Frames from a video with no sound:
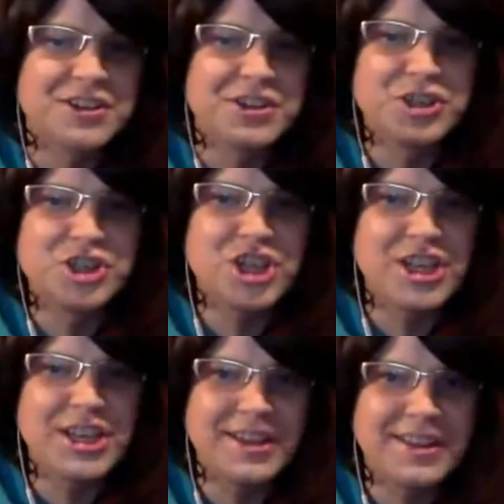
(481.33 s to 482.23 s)

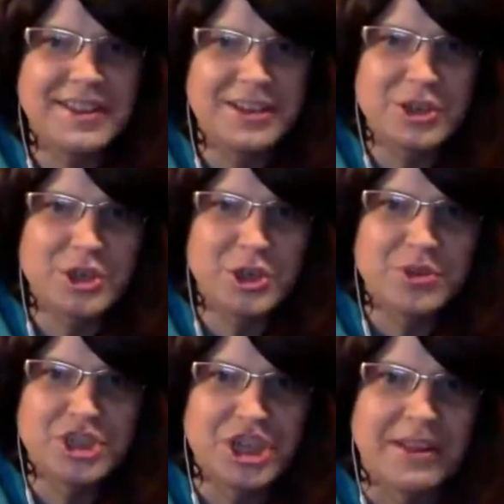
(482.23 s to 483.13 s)
isn't good with
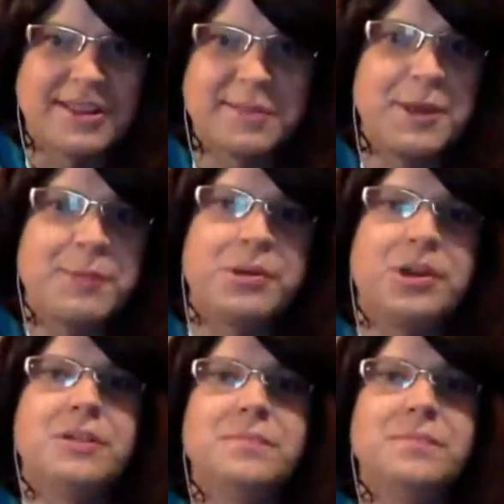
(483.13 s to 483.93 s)
jealous people.